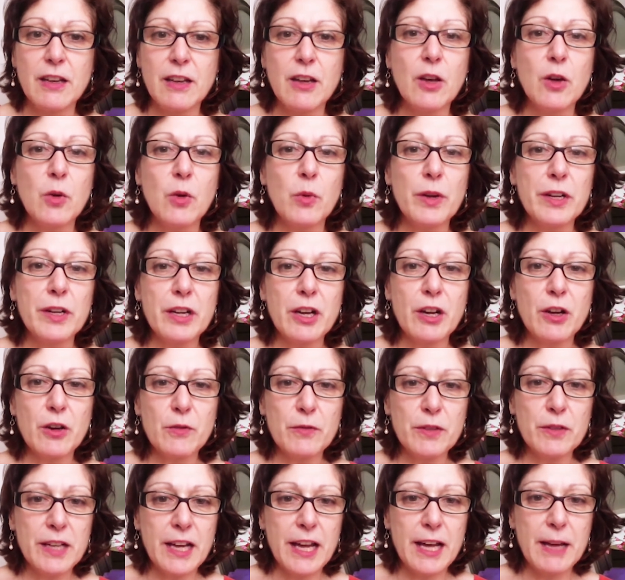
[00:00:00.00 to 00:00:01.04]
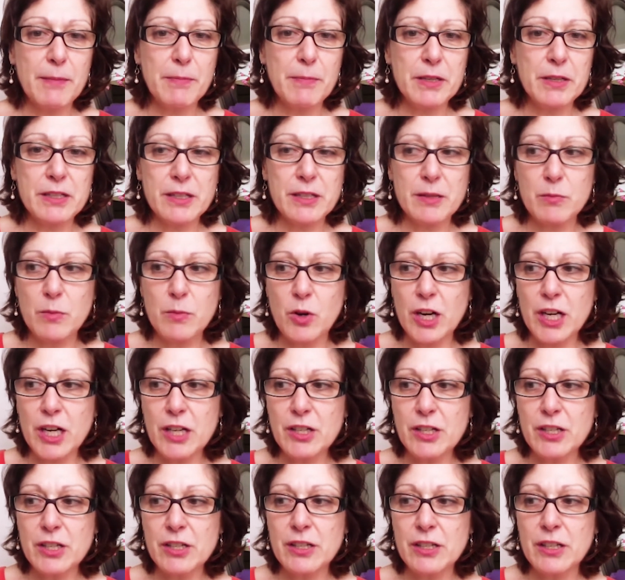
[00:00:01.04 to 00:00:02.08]
When COVID happened in
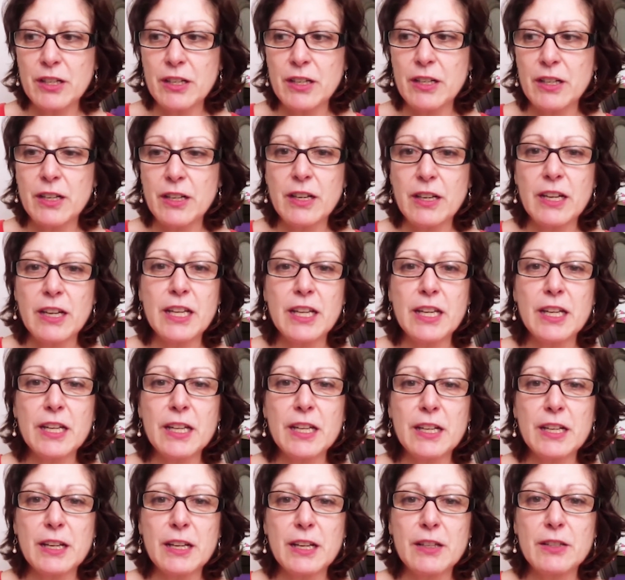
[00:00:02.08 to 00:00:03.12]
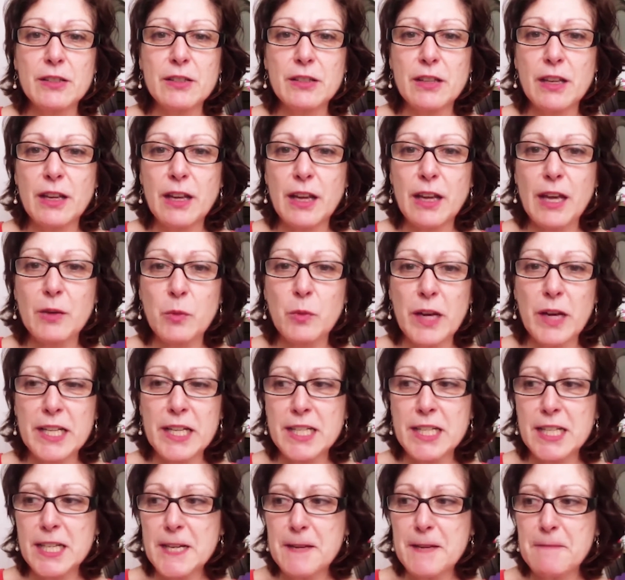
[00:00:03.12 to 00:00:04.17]
March, he and
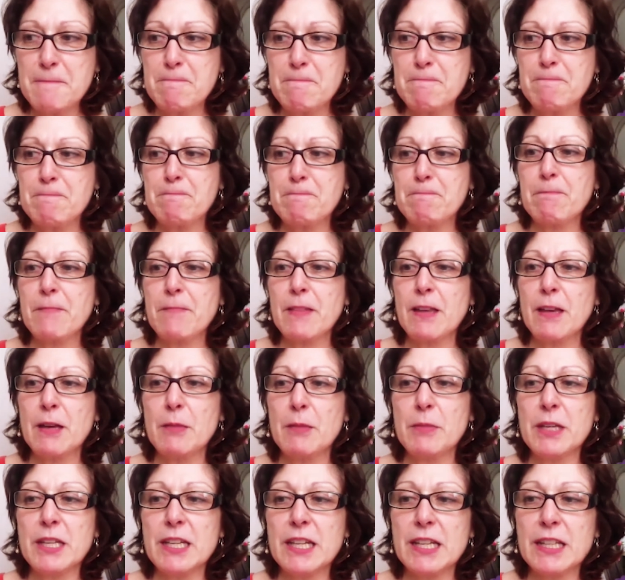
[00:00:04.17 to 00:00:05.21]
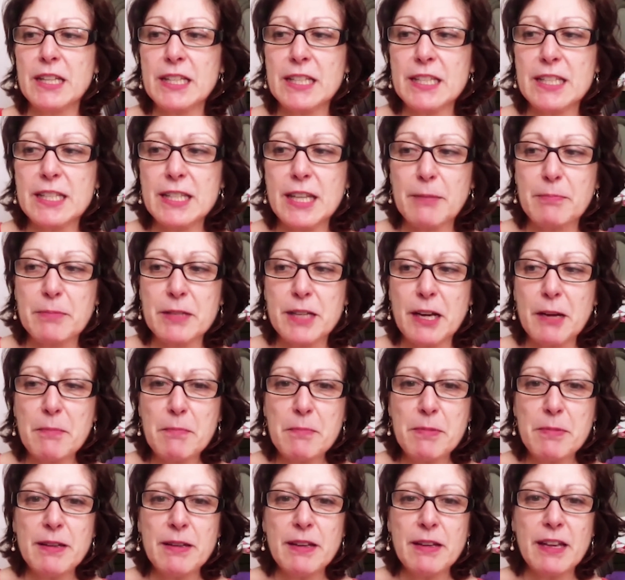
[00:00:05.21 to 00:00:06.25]
Wendy immediately stepped
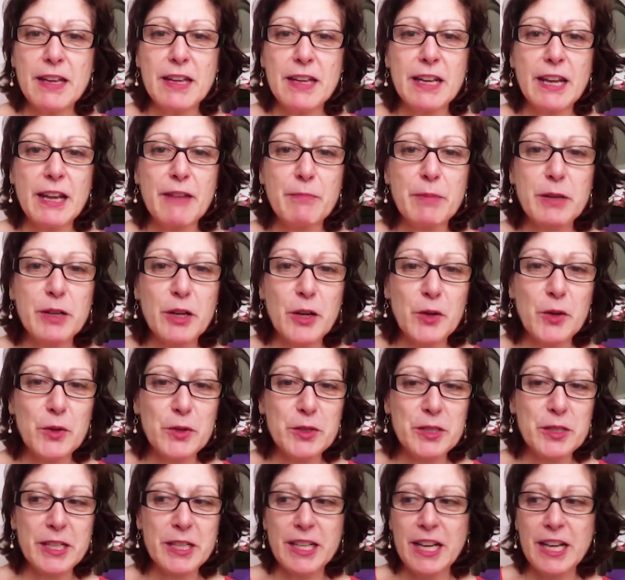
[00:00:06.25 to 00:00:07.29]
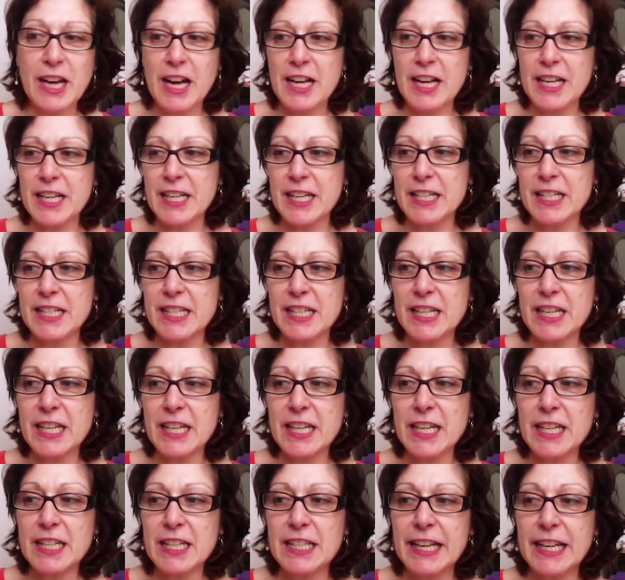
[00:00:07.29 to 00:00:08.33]
up and have been hosting
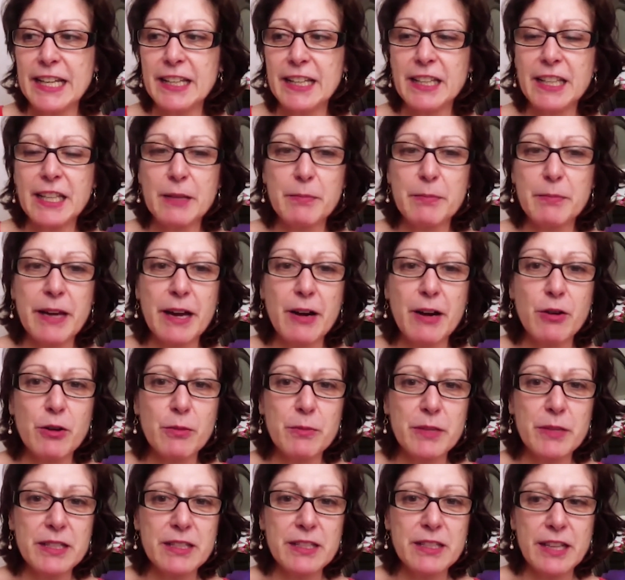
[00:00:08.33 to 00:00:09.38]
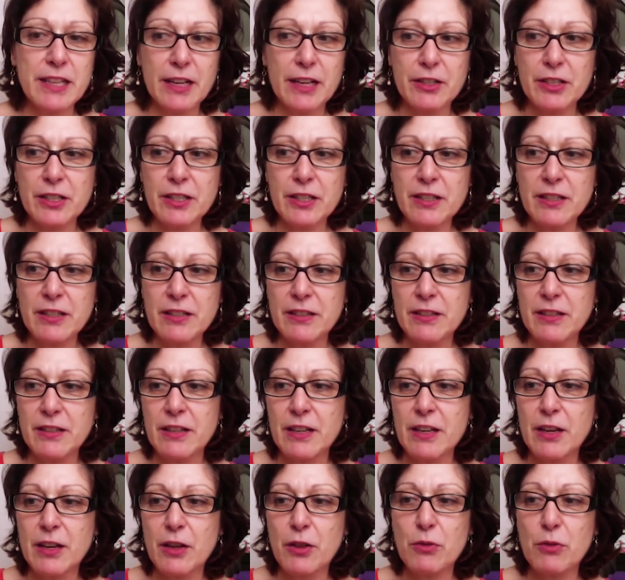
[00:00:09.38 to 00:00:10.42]
IET daily empowerment sessions
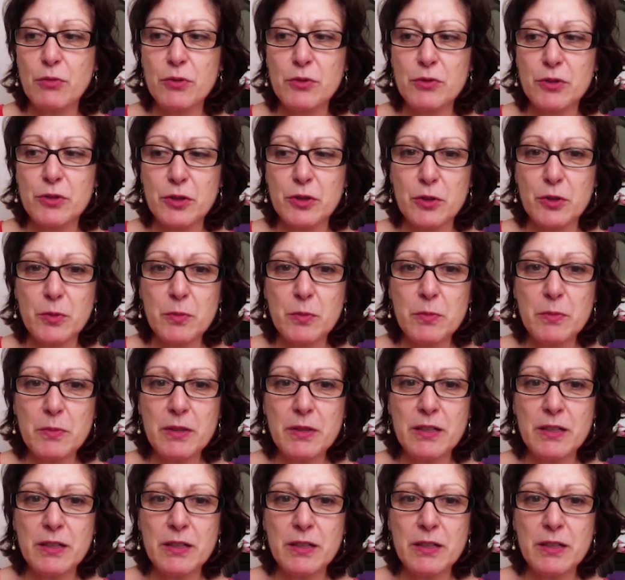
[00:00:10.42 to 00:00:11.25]
through Zoom.